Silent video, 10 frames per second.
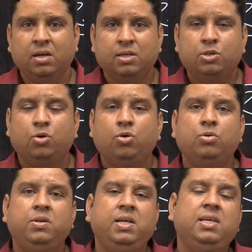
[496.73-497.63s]
So
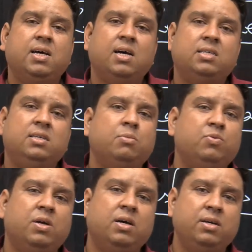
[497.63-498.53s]
these are some of
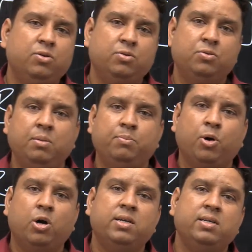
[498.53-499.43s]
the
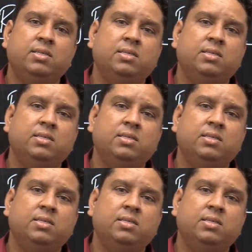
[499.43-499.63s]
importance.